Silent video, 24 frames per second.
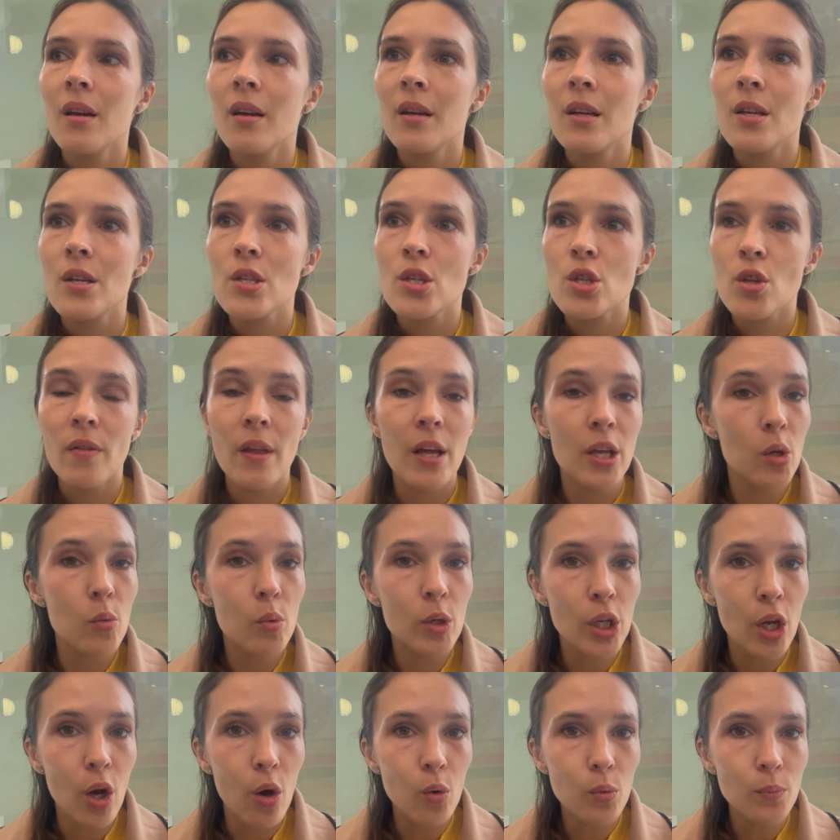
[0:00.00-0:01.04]
so that you
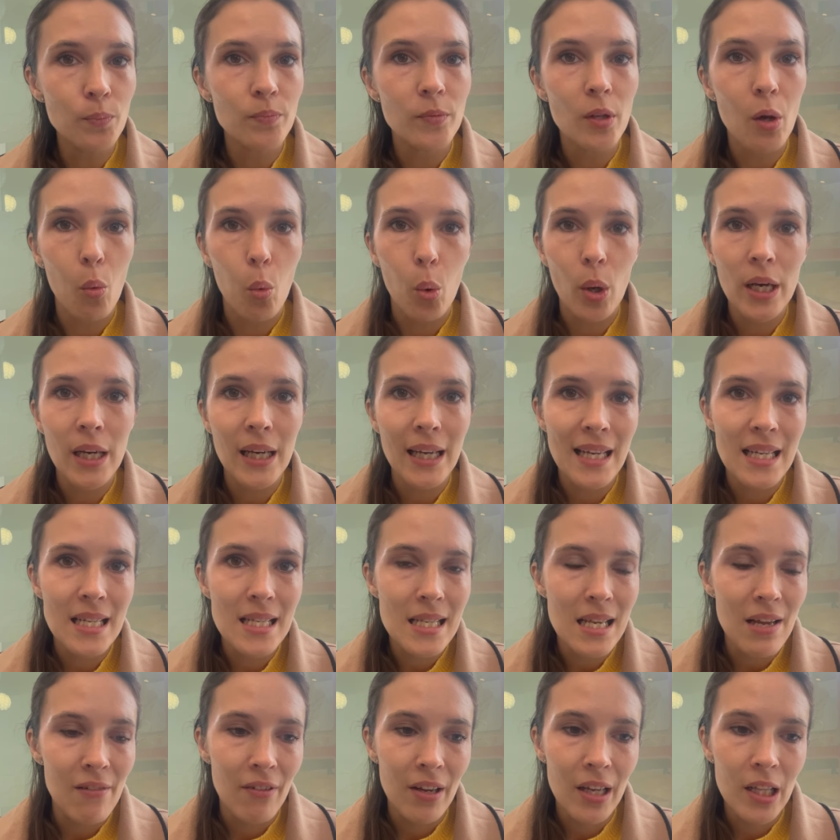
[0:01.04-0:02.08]
would know what
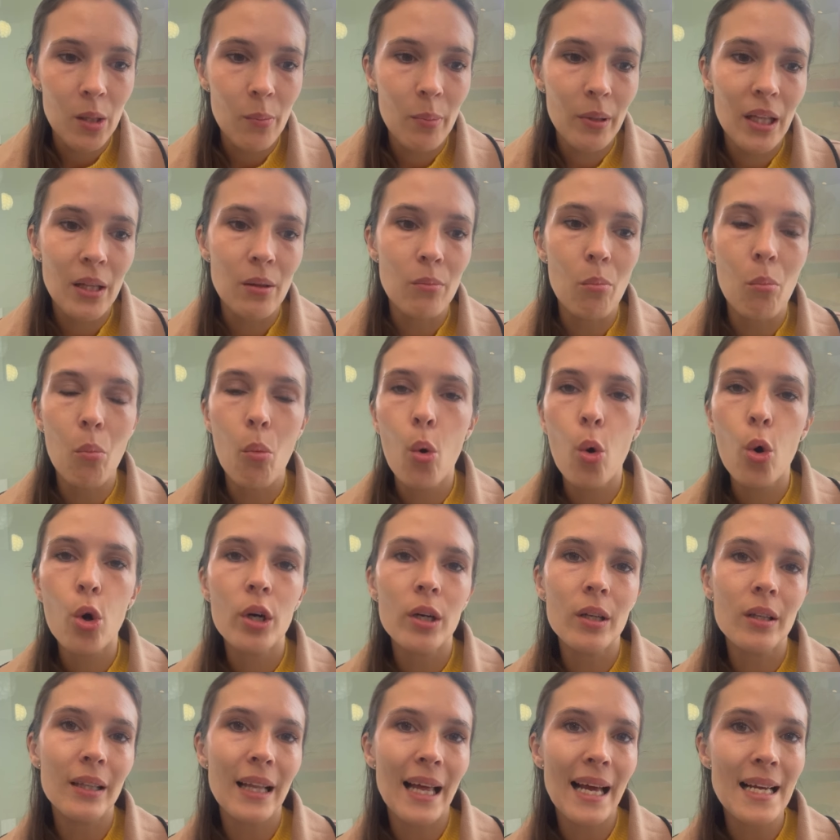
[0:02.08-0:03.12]
is available and more
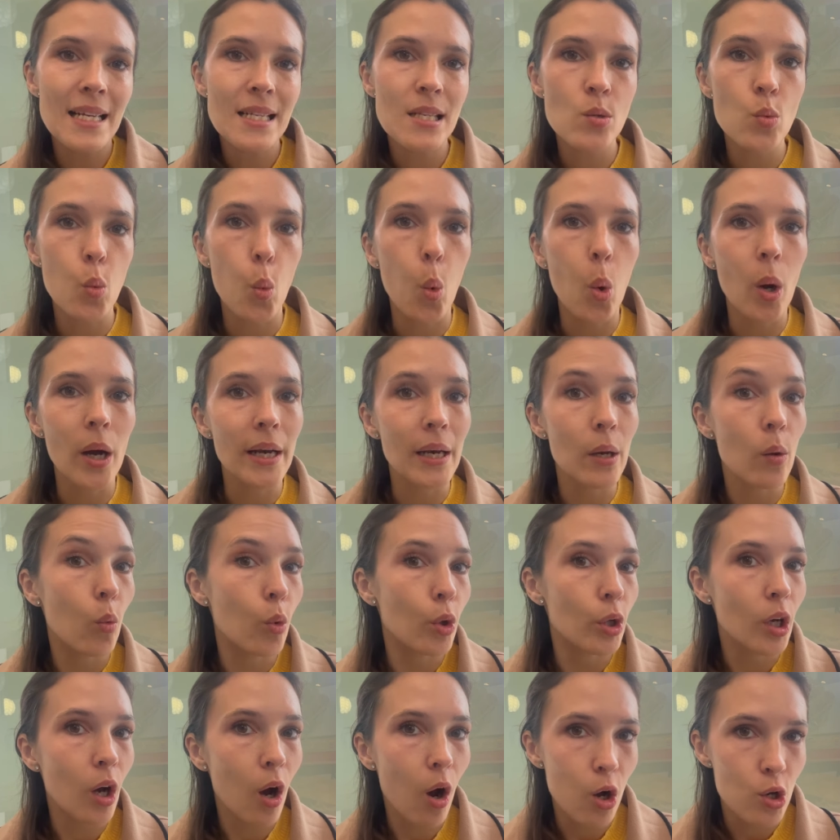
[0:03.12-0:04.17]
or less what it
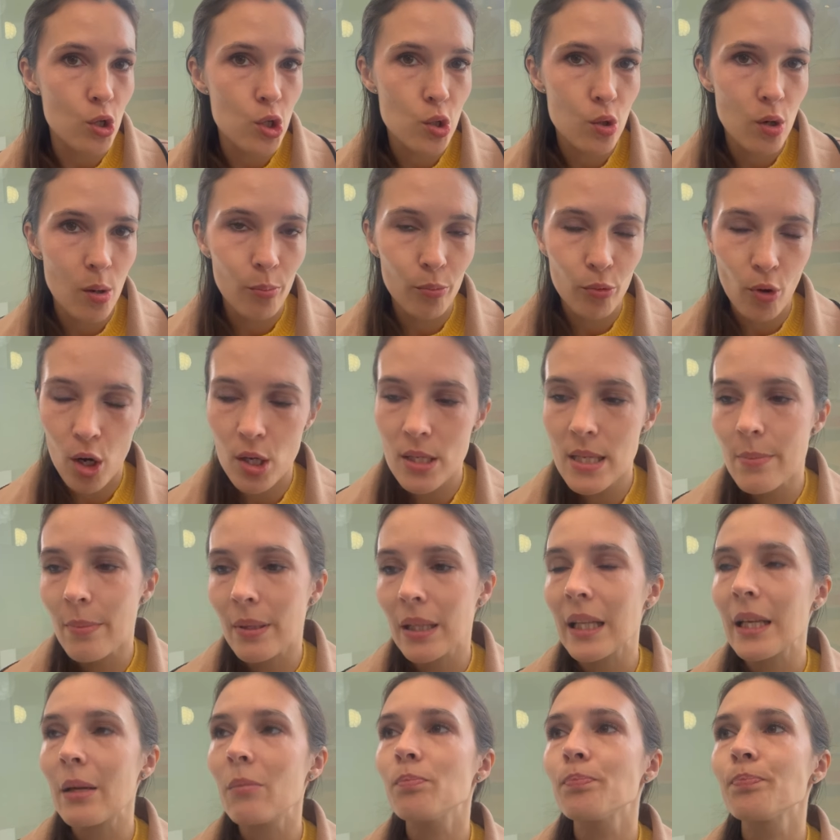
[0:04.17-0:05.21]
would cost you
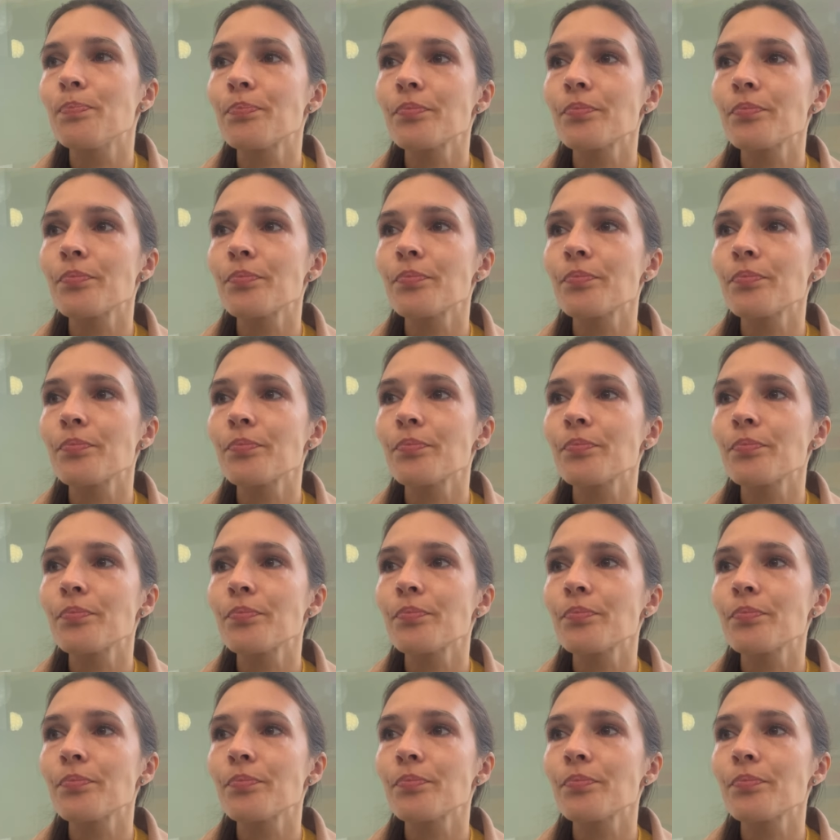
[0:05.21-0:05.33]
approximately.